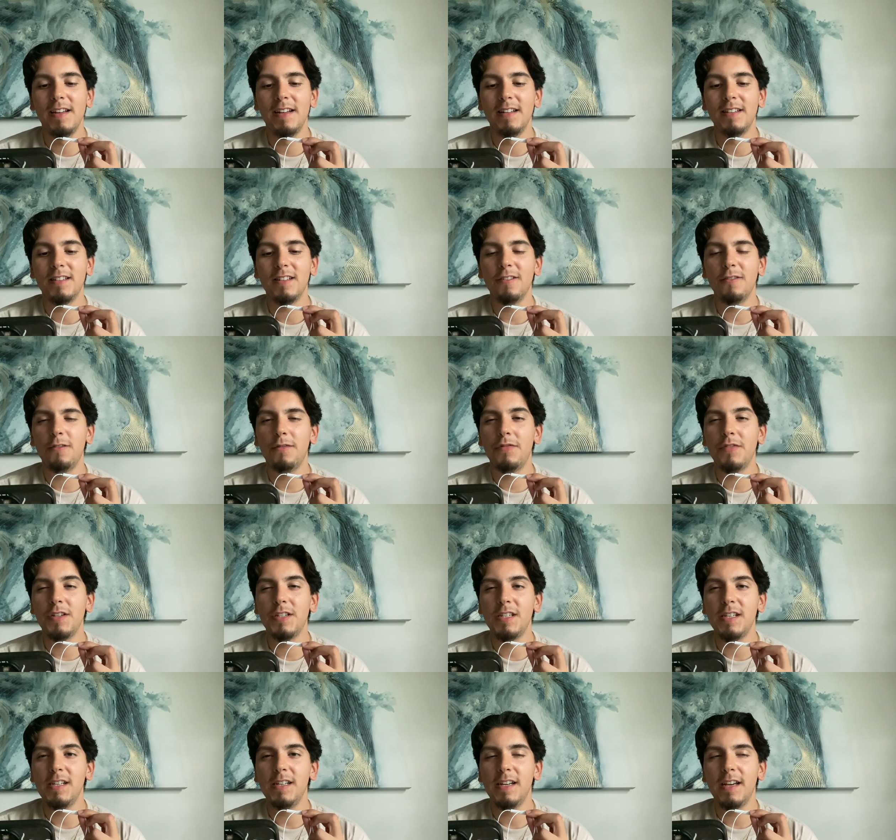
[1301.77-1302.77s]
It's a little
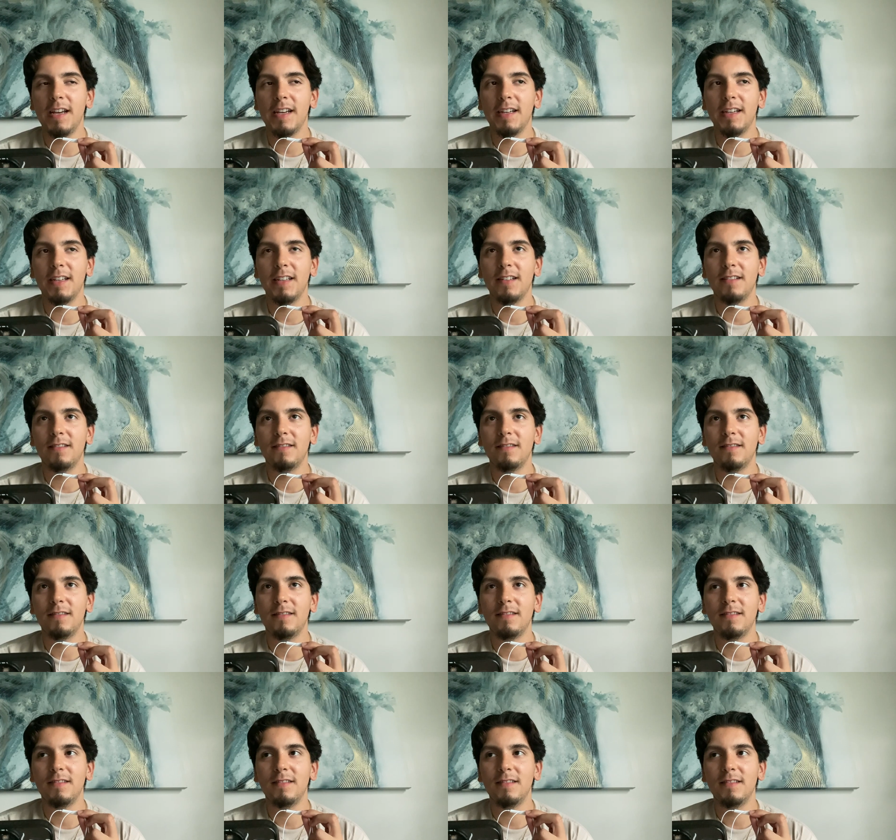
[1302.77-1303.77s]
fishy, and
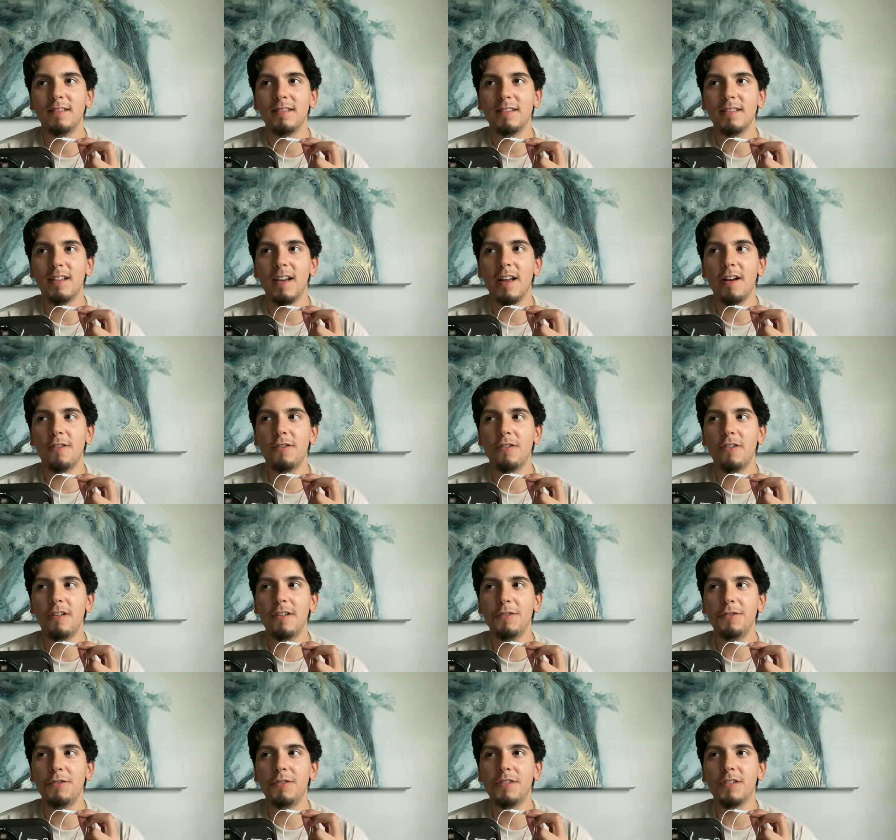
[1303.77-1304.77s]
I don't know how
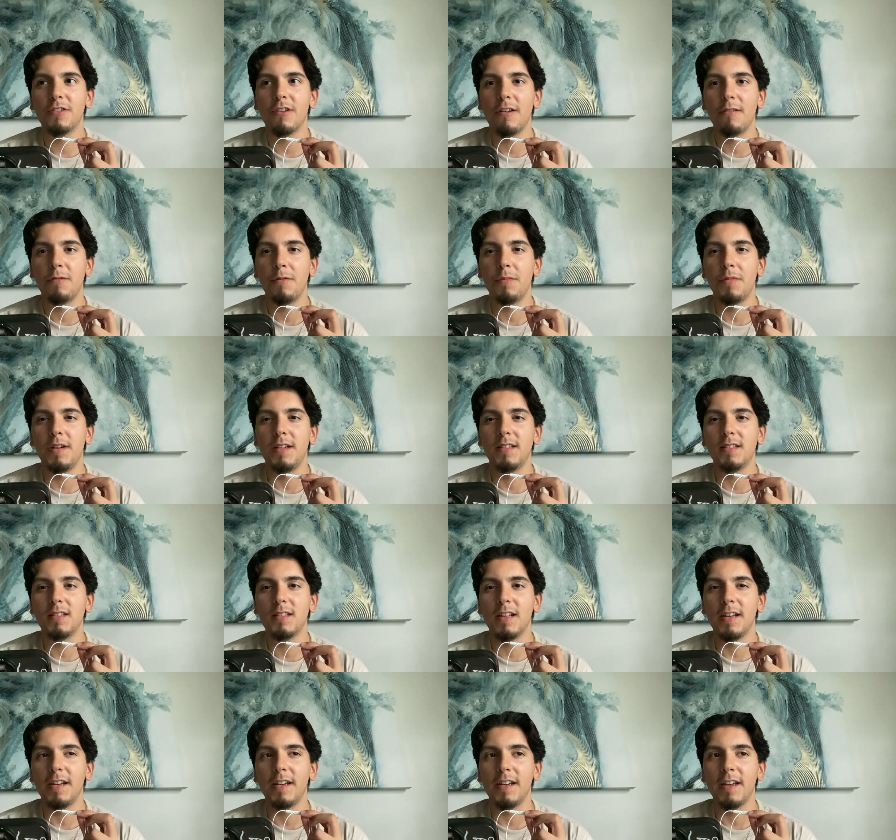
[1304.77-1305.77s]
to describe it, but
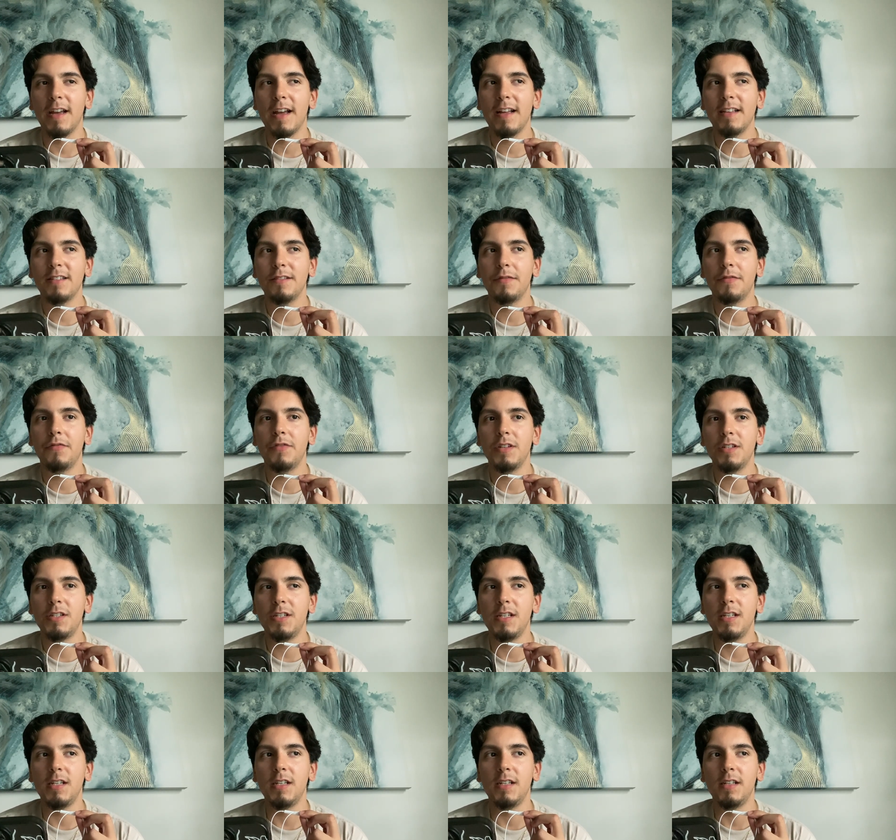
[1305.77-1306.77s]
it's like it has a
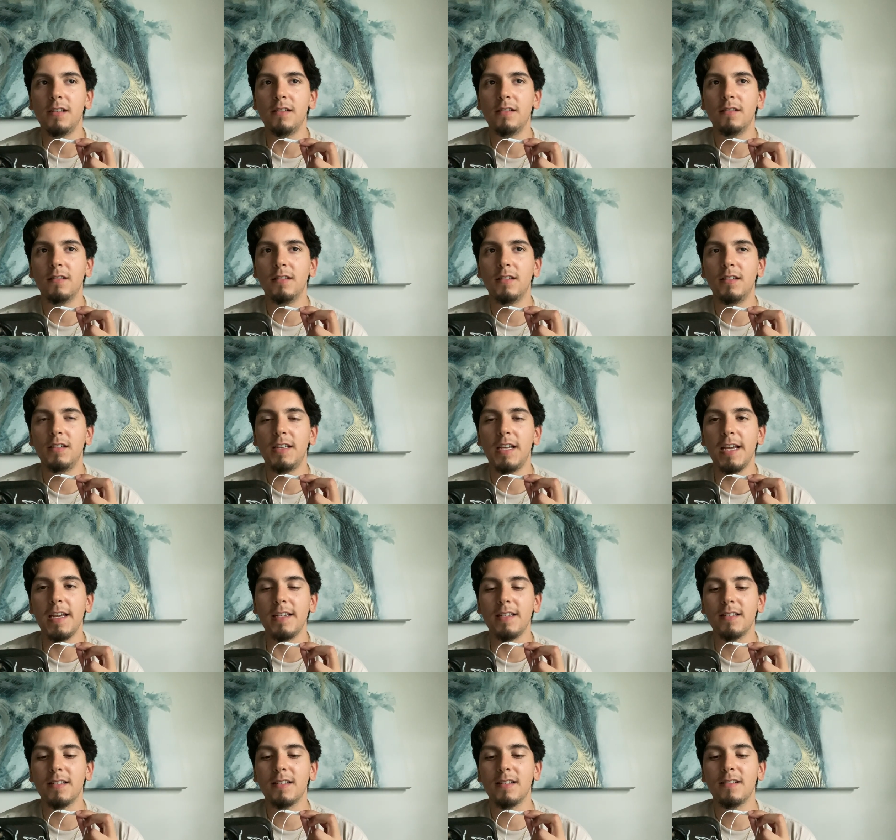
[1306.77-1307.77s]
fishy
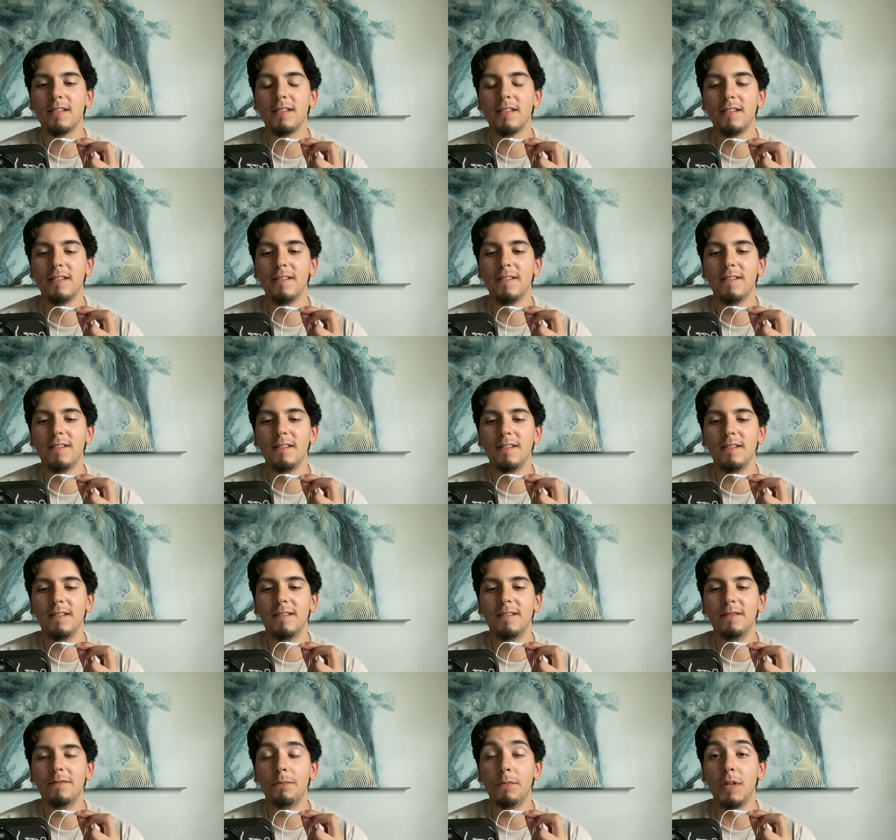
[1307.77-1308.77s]
taste,
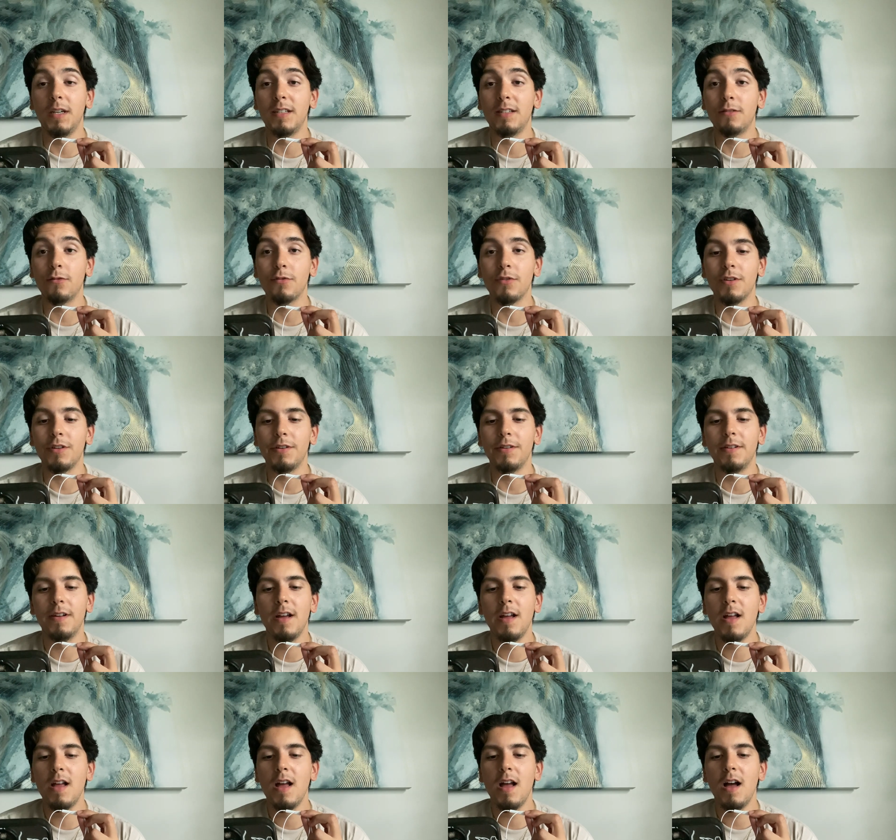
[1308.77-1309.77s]
but it's still good.
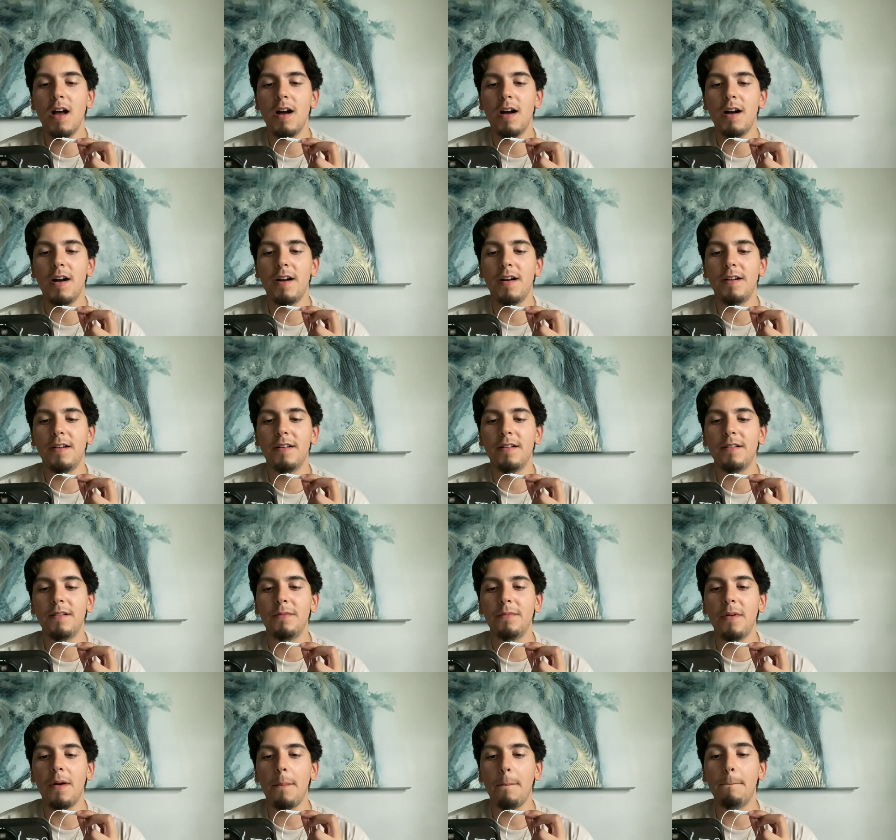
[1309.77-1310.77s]

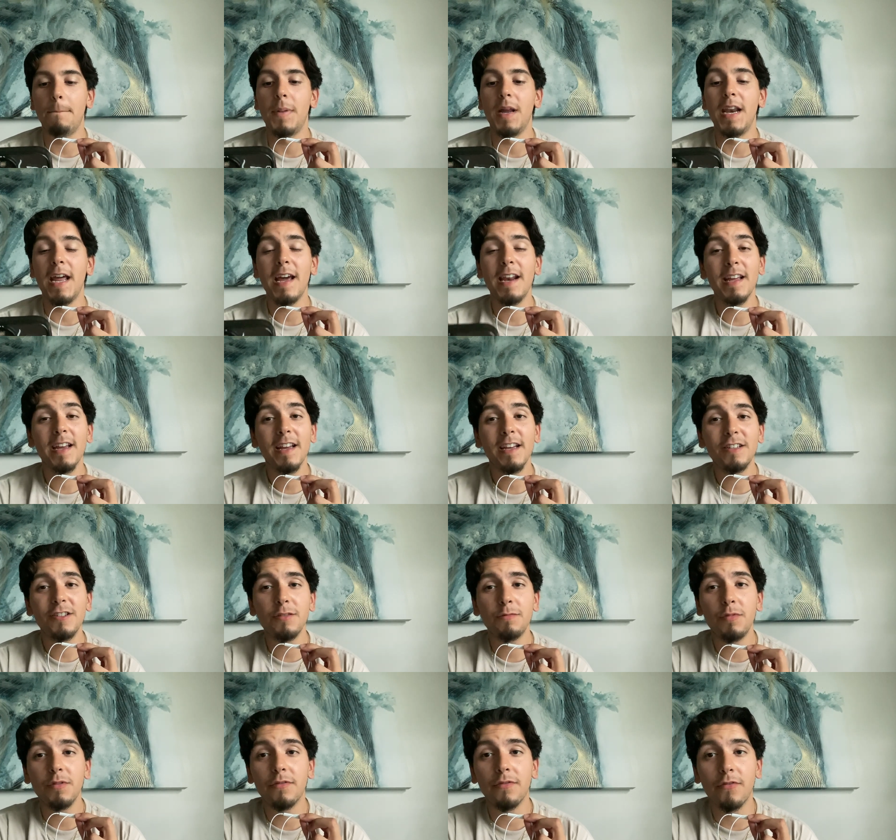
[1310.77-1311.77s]
Banana
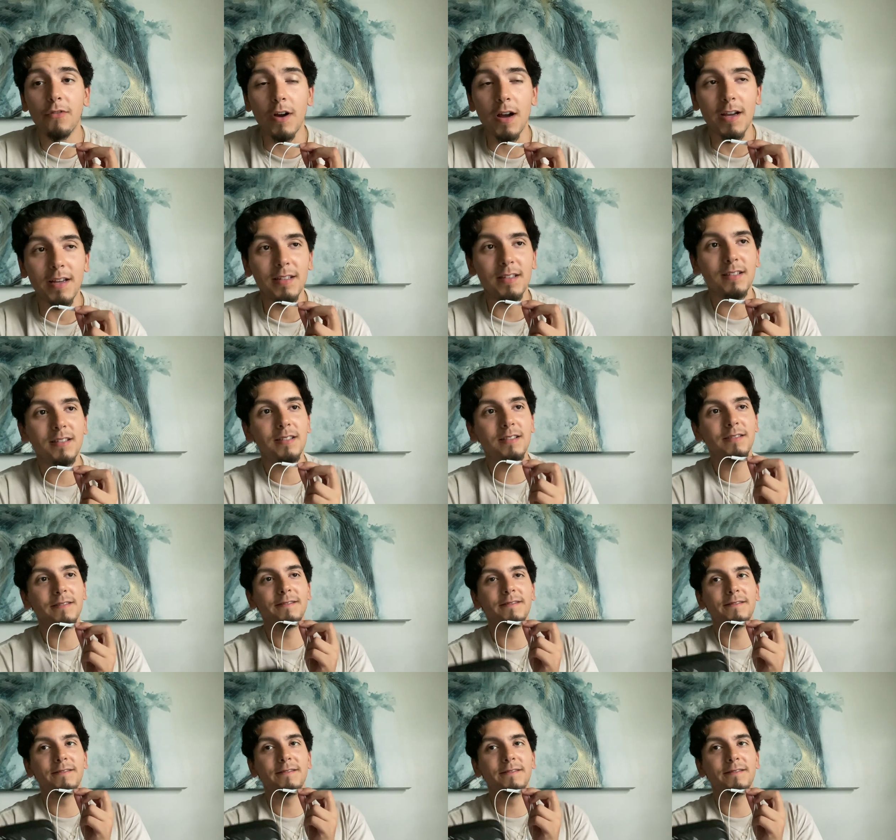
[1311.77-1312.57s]
ketchup with fries.